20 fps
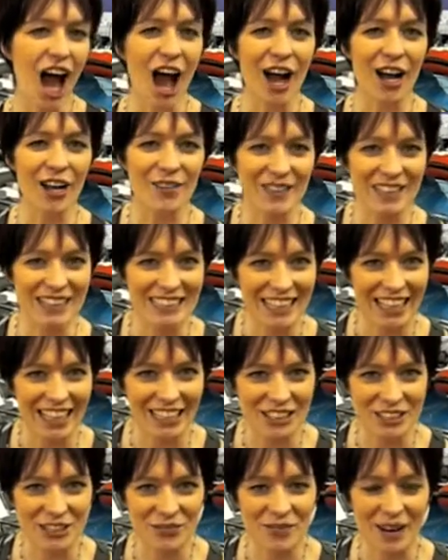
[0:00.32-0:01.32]
Hi
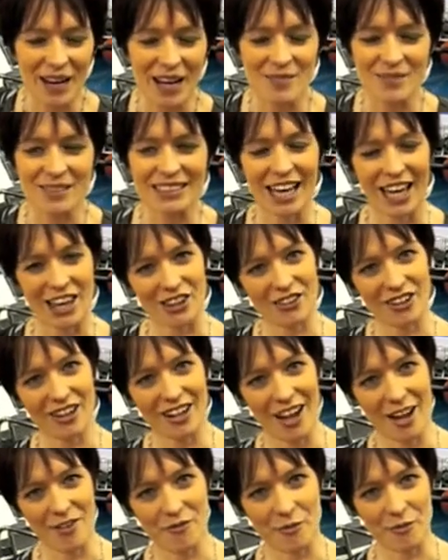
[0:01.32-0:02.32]
Queensland, my name is Catherine
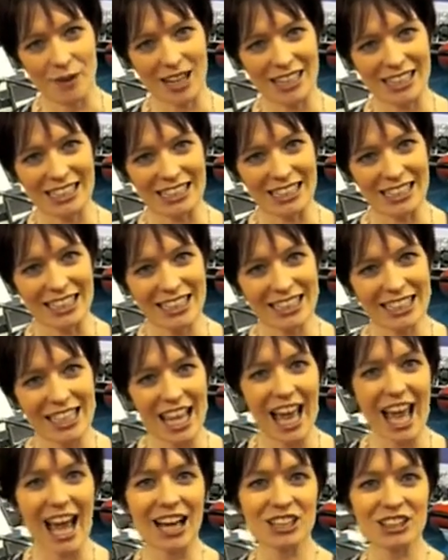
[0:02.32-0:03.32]
and I'm from London.
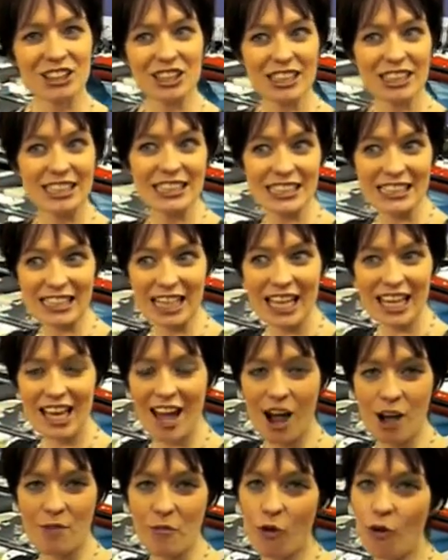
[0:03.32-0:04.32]
As you can see,
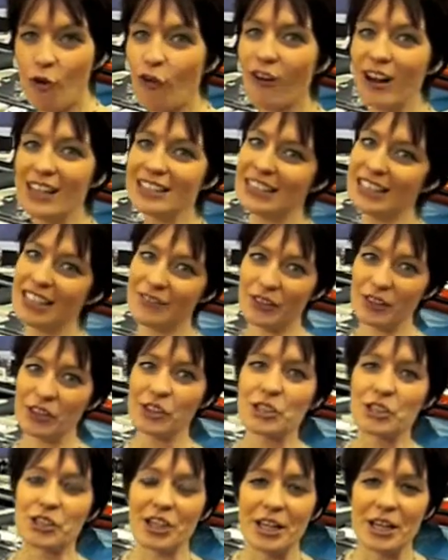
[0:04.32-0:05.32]
I'm already living
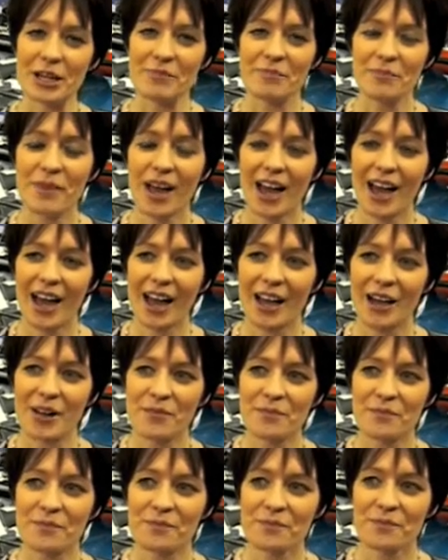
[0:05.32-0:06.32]
the dream, um,
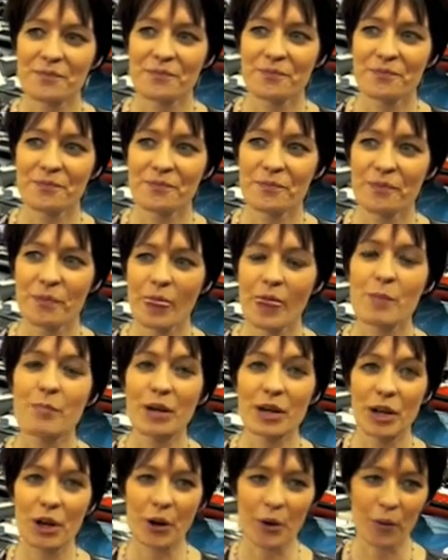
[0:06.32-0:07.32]

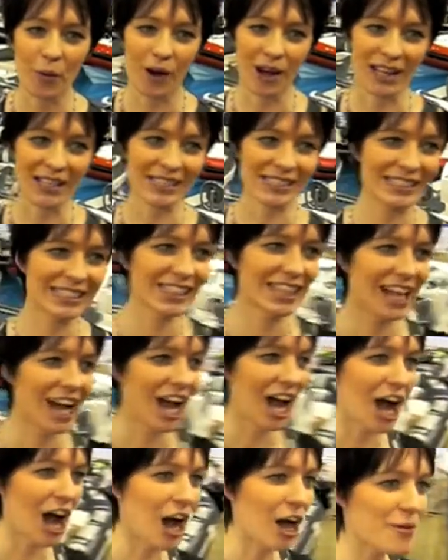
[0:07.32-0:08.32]
but not quite.
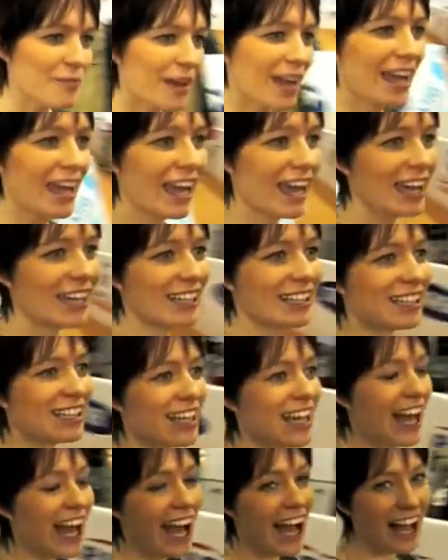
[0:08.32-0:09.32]
I'm here
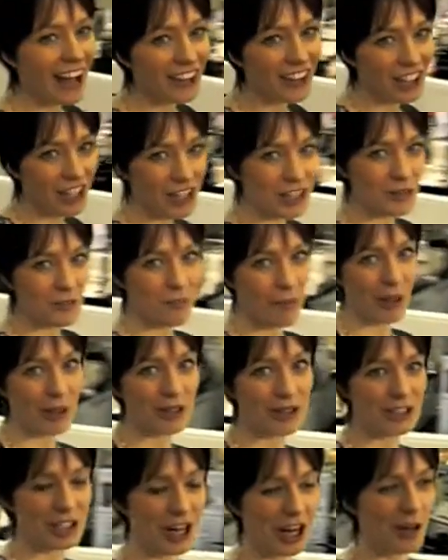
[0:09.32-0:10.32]
at the London
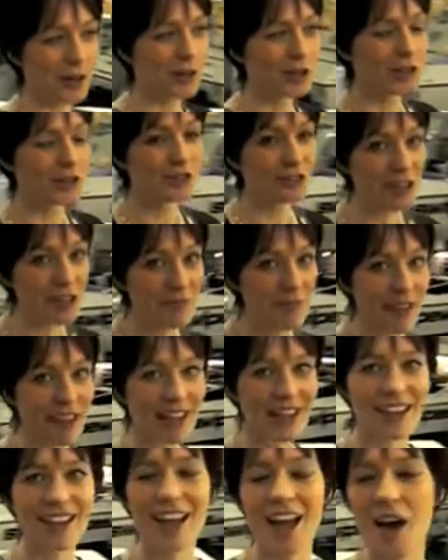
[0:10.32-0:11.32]
Boat Show, dreaming
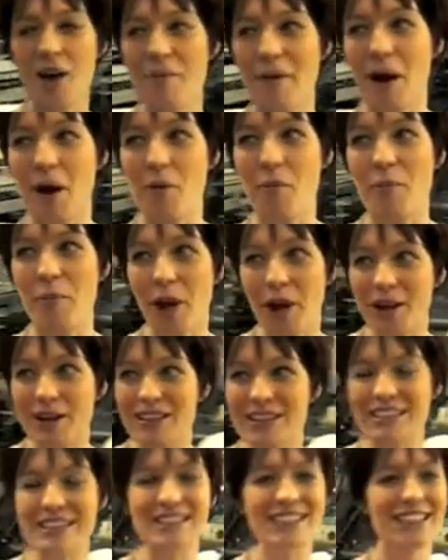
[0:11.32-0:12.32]
about
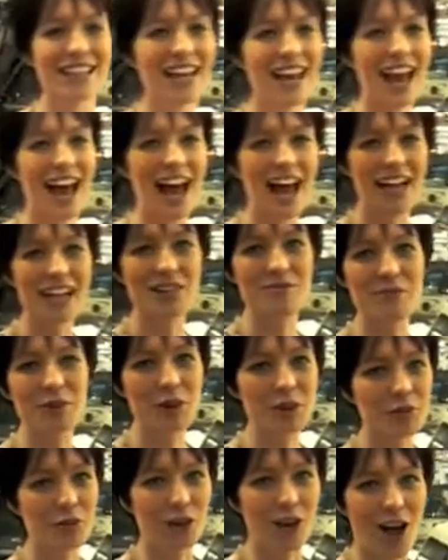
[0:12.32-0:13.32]
boats and
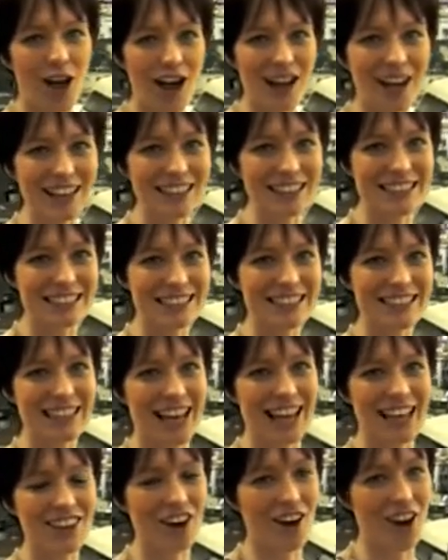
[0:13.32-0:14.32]
beautiful islands
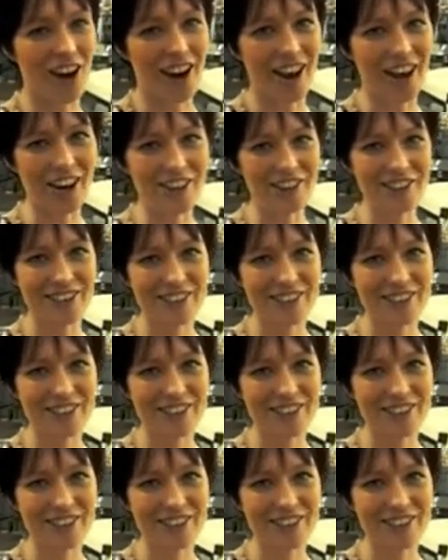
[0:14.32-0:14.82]
and the high life.